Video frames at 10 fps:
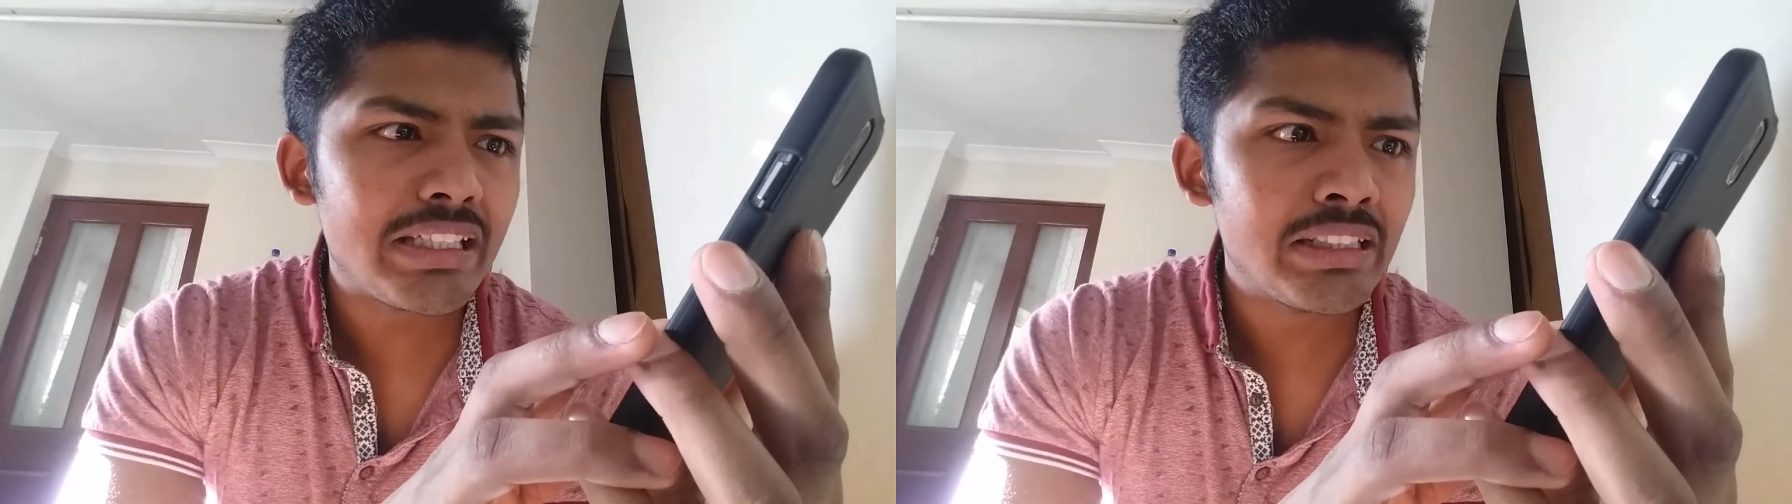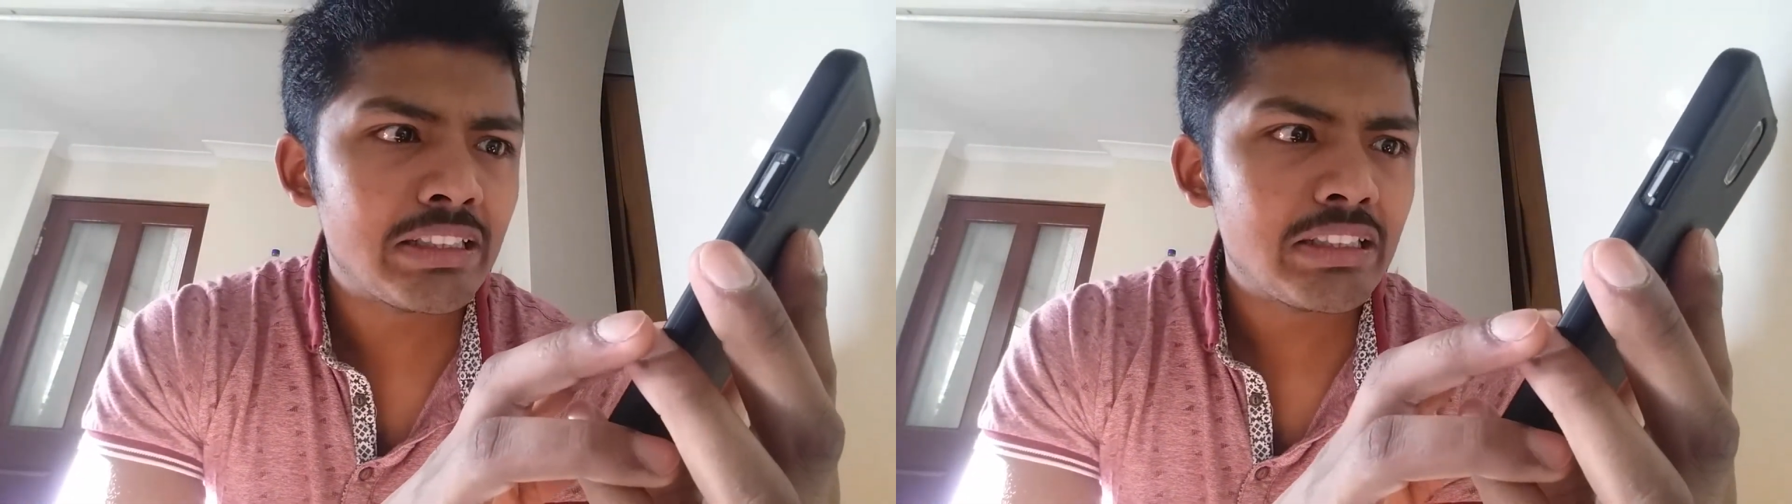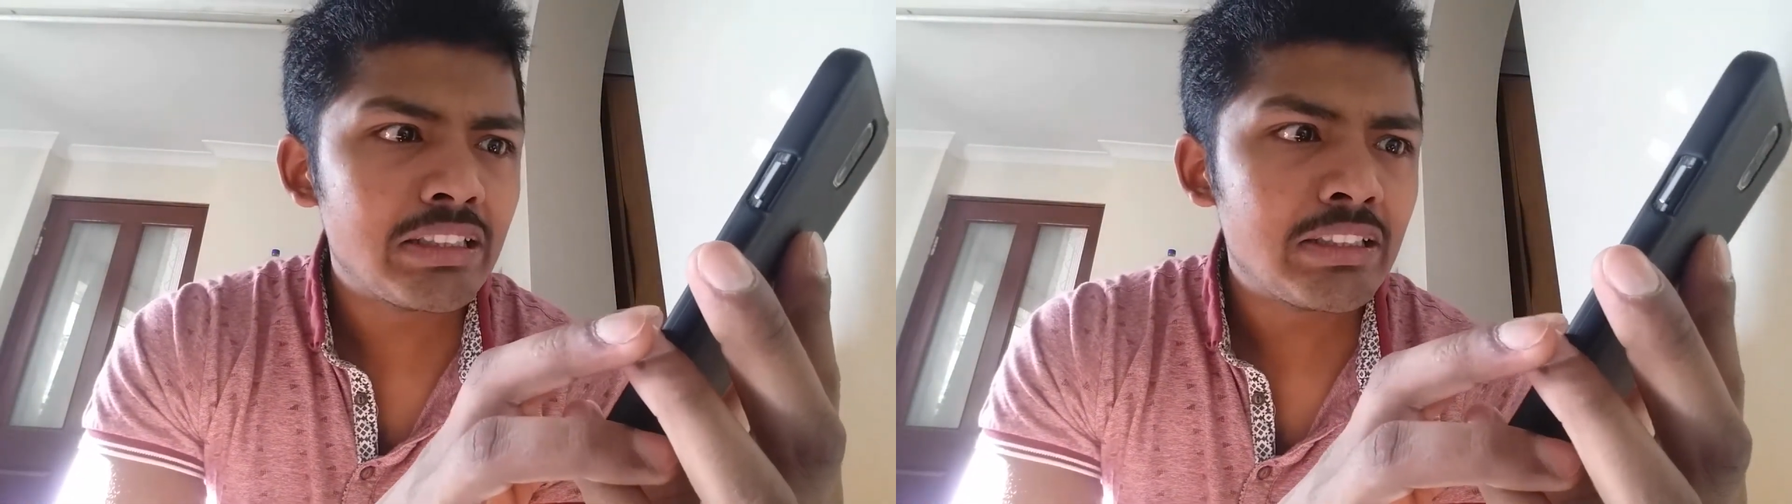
it.